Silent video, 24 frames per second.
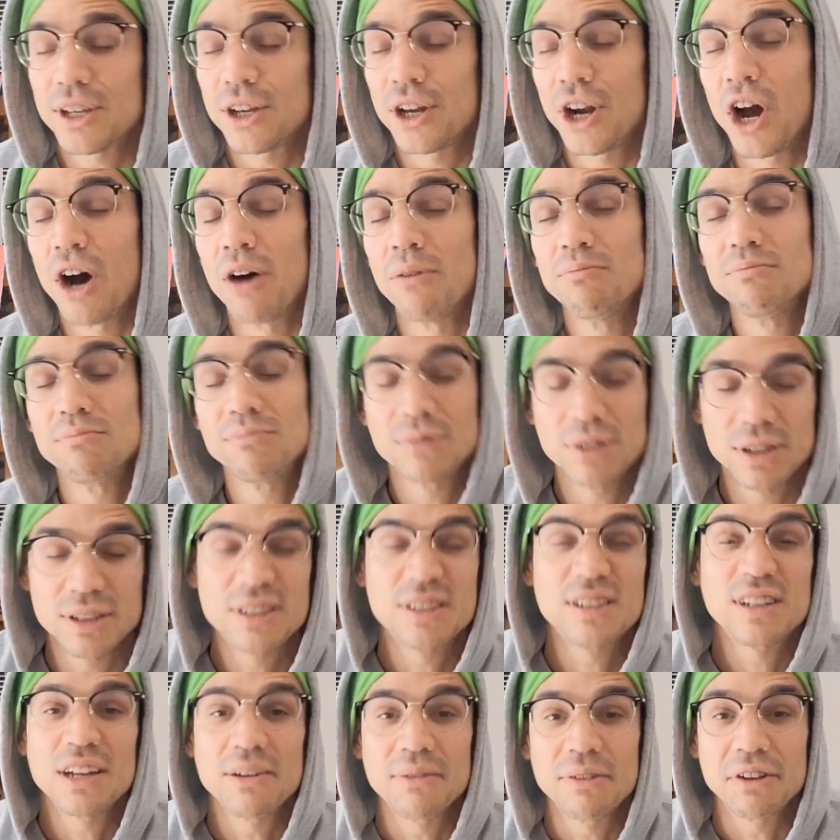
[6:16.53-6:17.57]
you know,
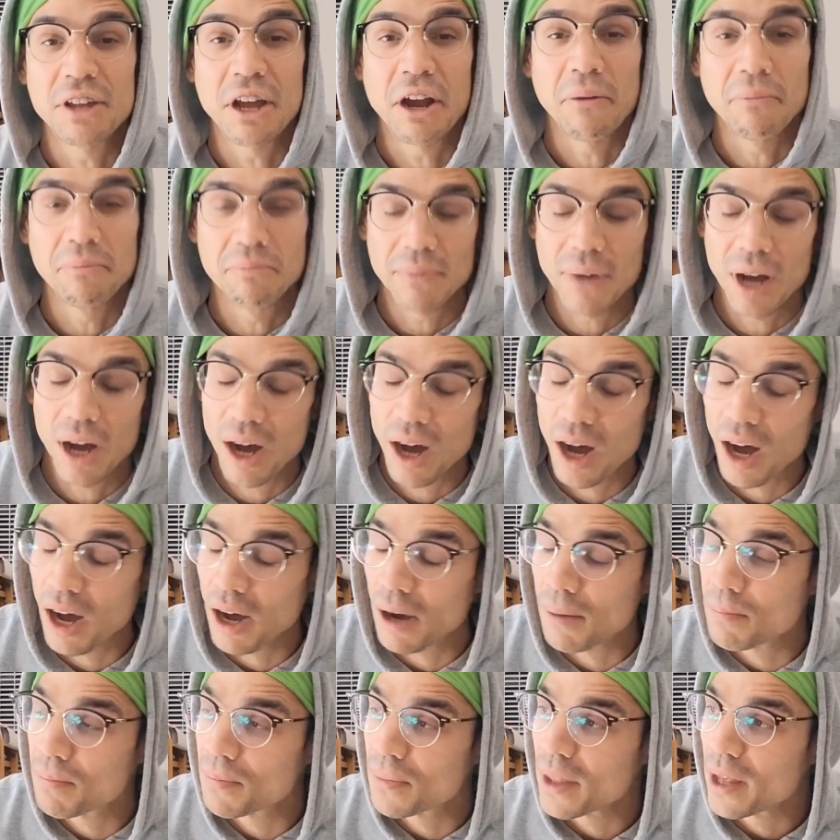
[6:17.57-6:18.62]
just leave it there.
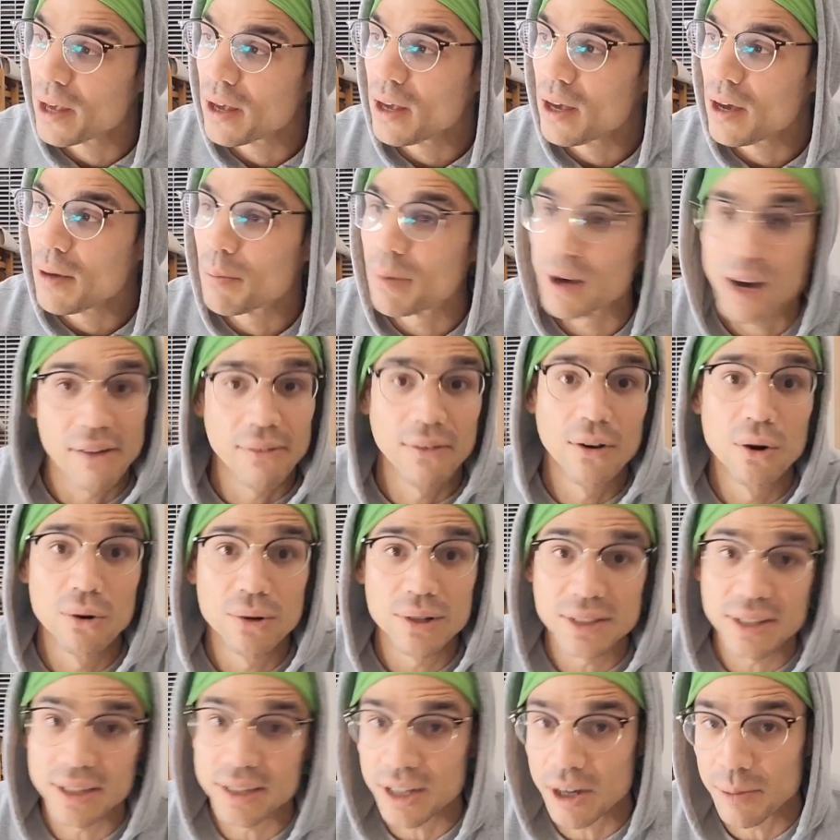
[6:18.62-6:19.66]
But I've
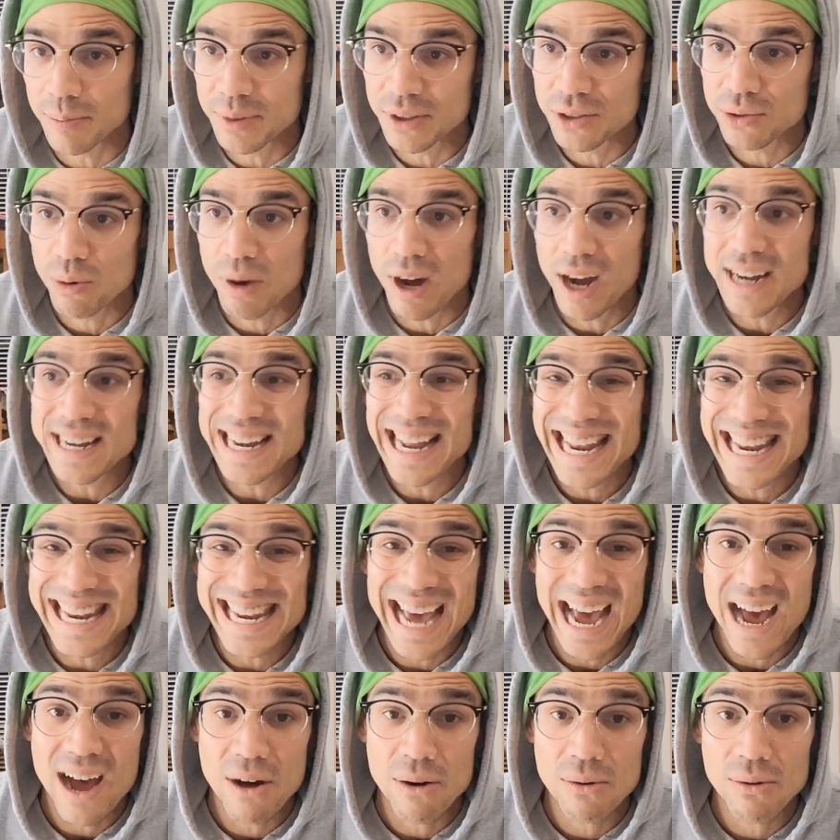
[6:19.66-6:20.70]
always encompassed wine.
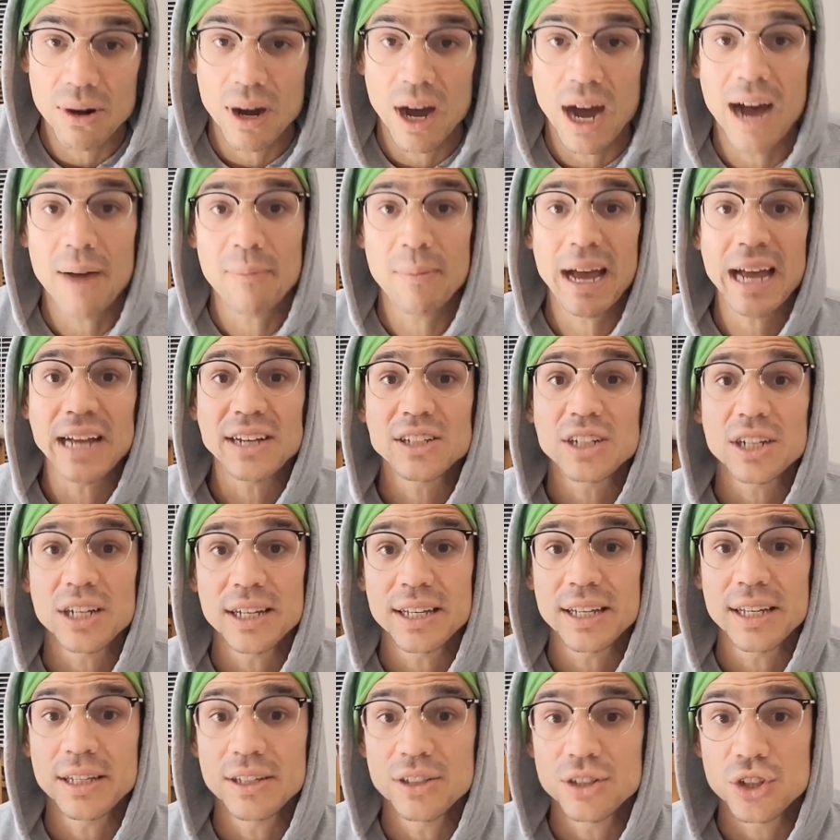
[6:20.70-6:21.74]
Now I'm
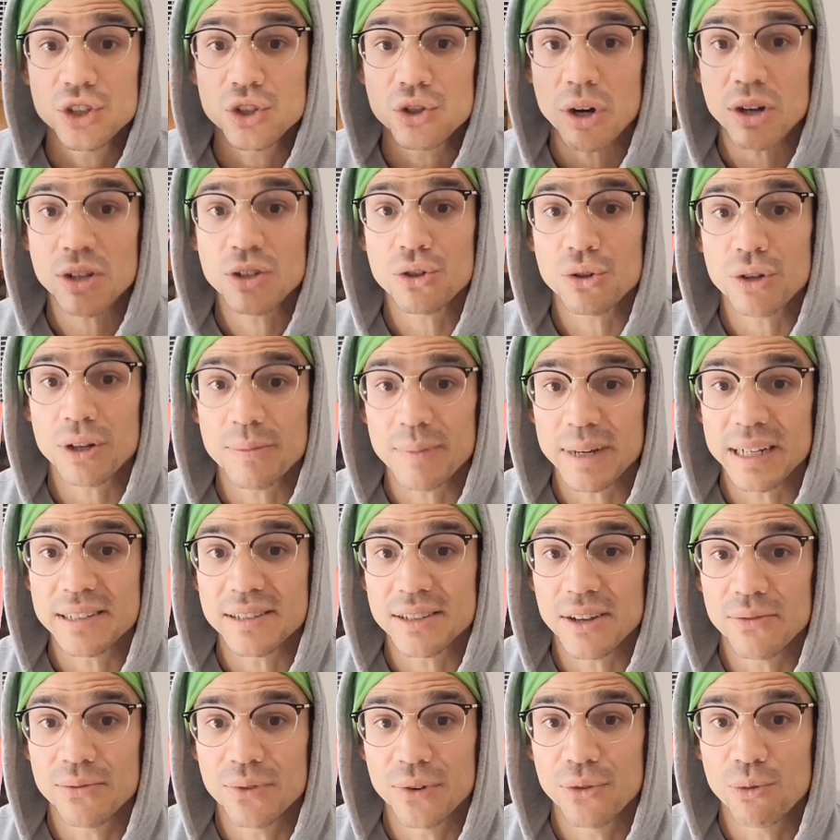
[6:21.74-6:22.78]
actually structuring
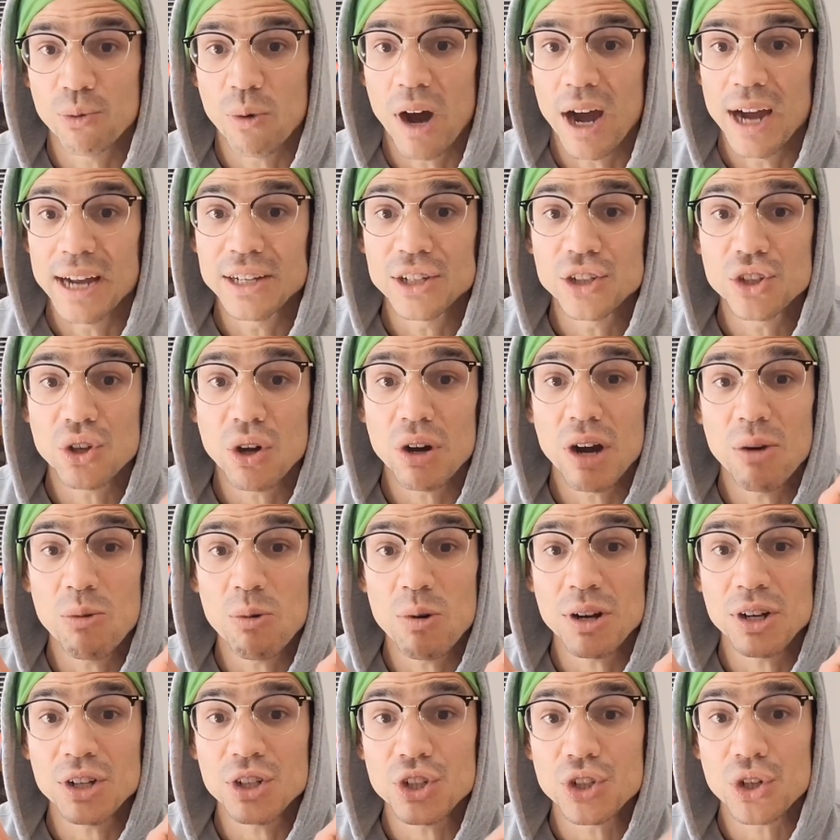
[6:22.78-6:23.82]
myself with wine. So I
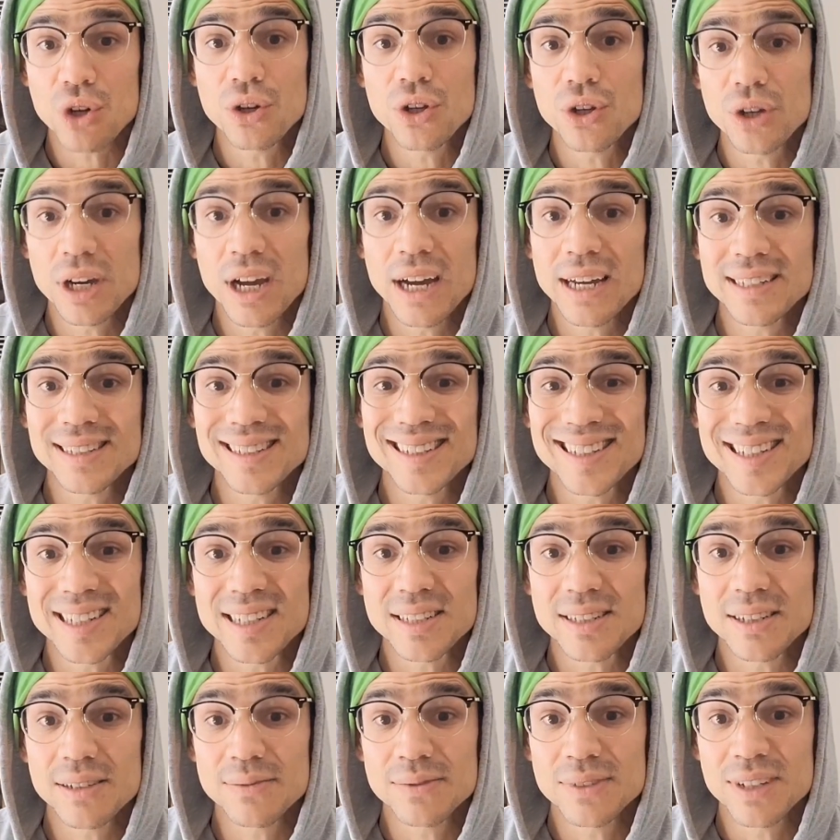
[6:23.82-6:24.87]
want to show you guys the
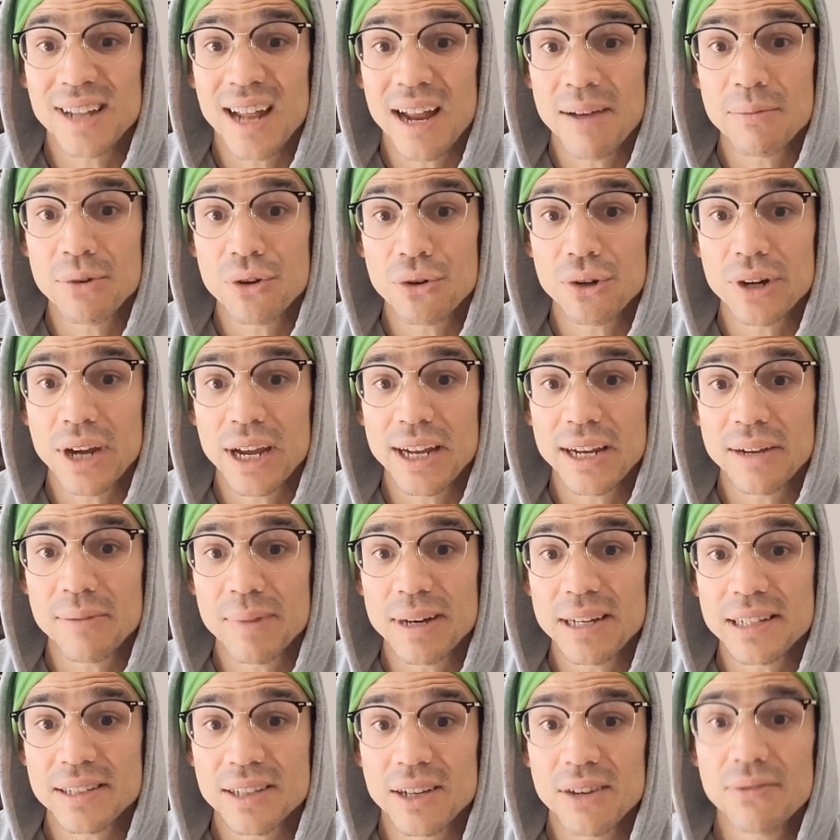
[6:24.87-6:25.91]
systems that I'm creating
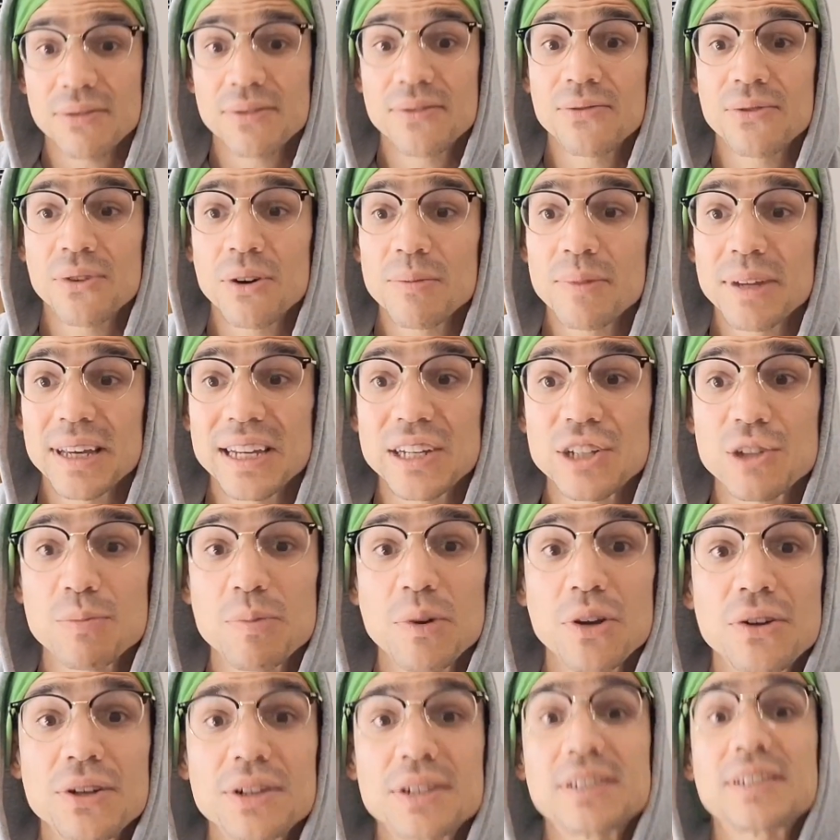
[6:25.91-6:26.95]
myself from the
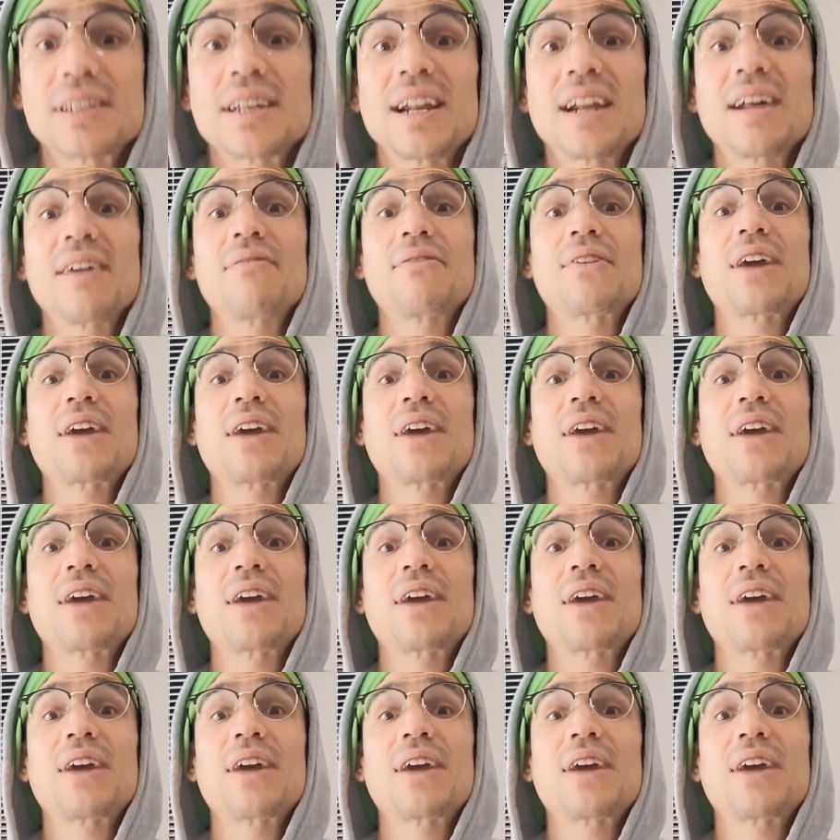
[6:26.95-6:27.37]
experience that